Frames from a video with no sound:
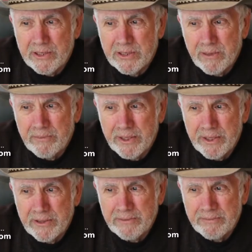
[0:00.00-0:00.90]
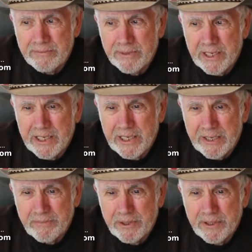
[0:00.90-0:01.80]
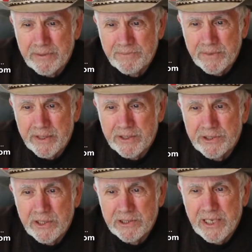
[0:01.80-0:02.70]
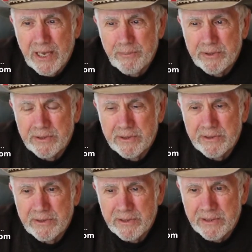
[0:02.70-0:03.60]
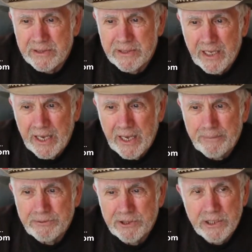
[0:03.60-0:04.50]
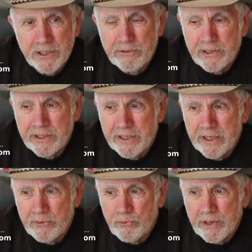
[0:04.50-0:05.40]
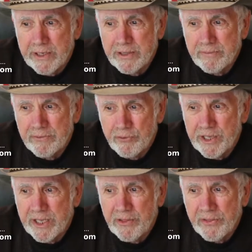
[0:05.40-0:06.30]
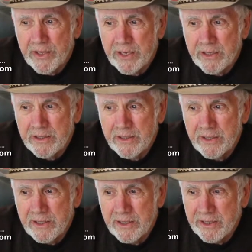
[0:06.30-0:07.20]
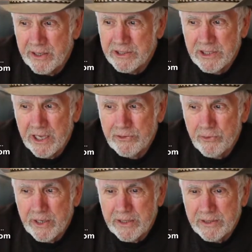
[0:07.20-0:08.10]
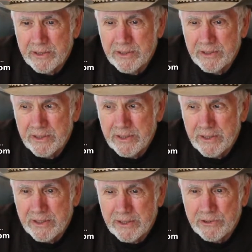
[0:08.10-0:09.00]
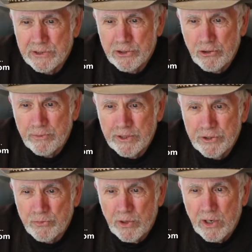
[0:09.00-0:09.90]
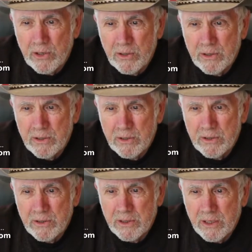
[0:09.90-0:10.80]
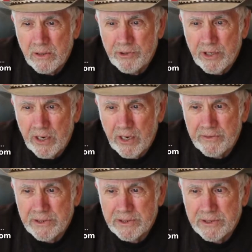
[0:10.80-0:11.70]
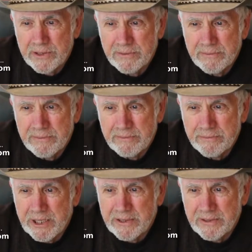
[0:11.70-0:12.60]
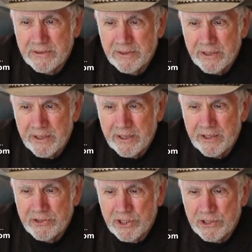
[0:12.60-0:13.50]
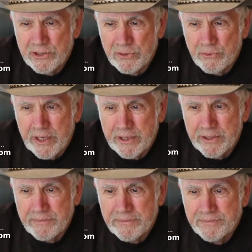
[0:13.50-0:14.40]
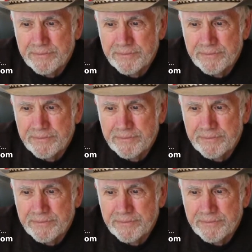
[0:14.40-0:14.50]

at somebody, but I can't be. It just happened. It's absolutely a random freaky thing. It's not right. There's so much wrong about all of this, but it's just random."